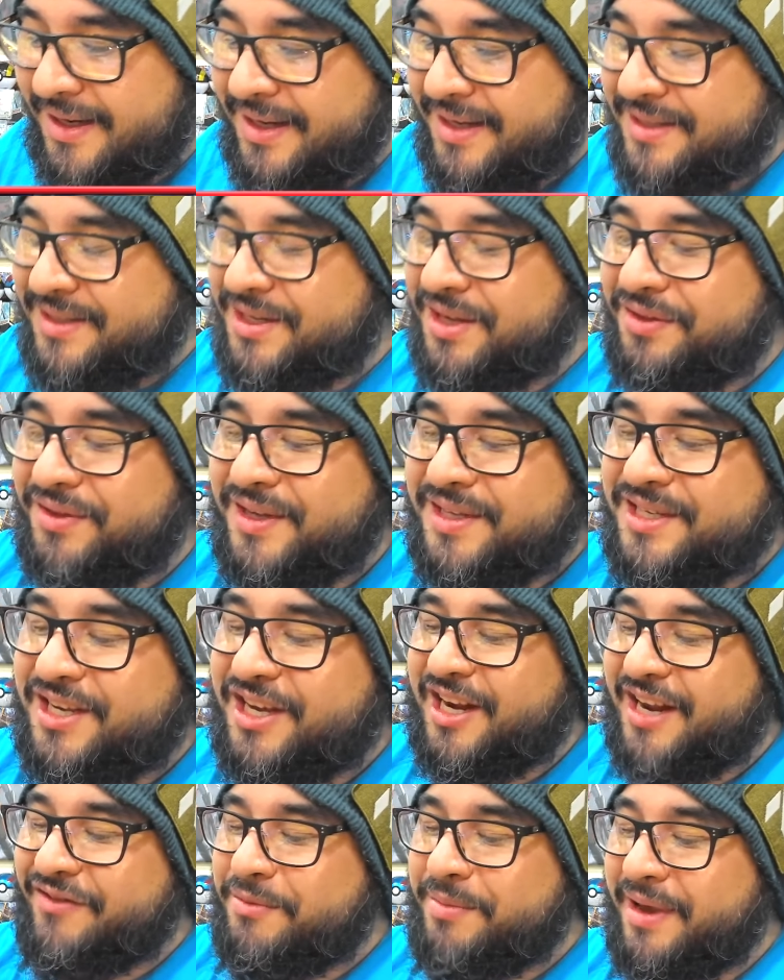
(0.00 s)
So this could
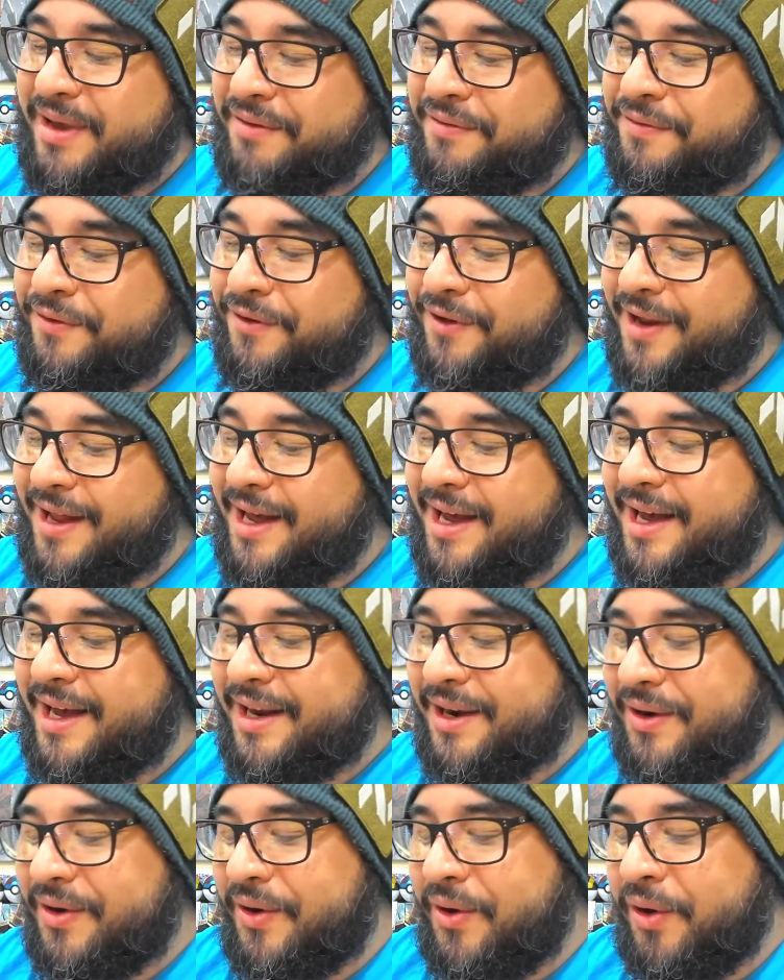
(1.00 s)
be a full art
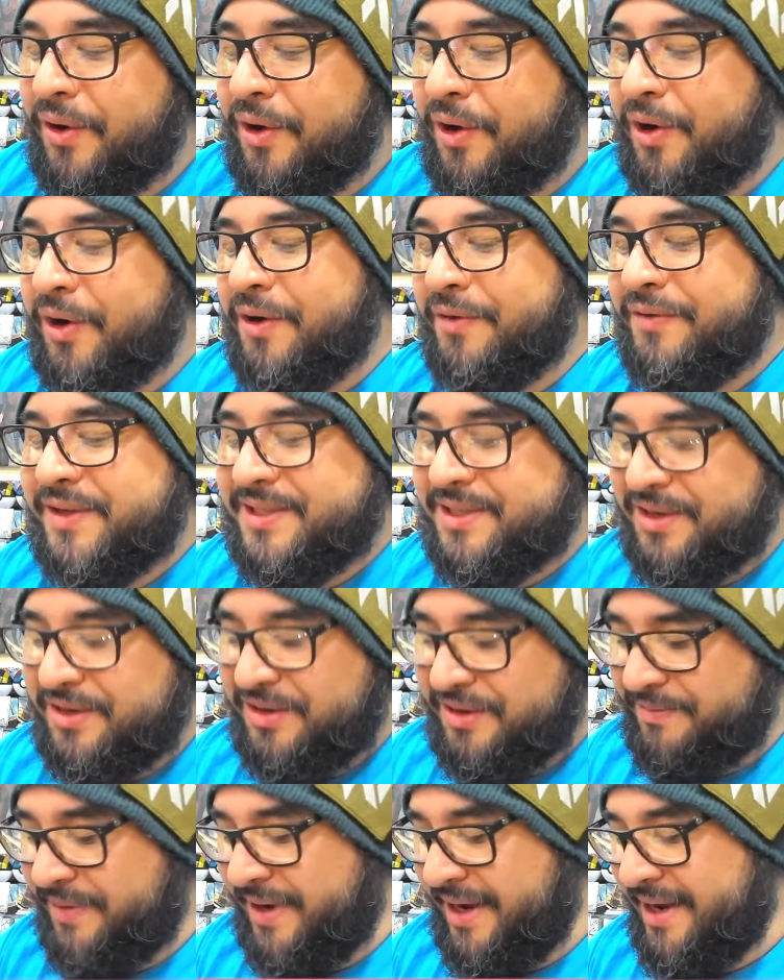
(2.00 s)
or this
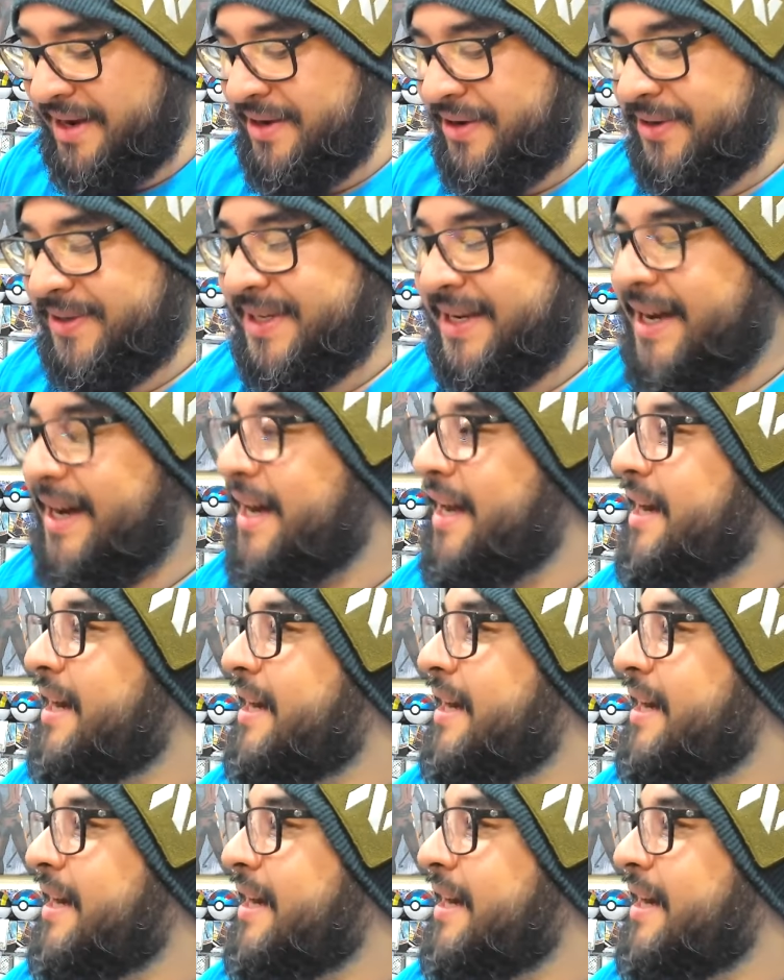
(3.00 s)
could be an alt art.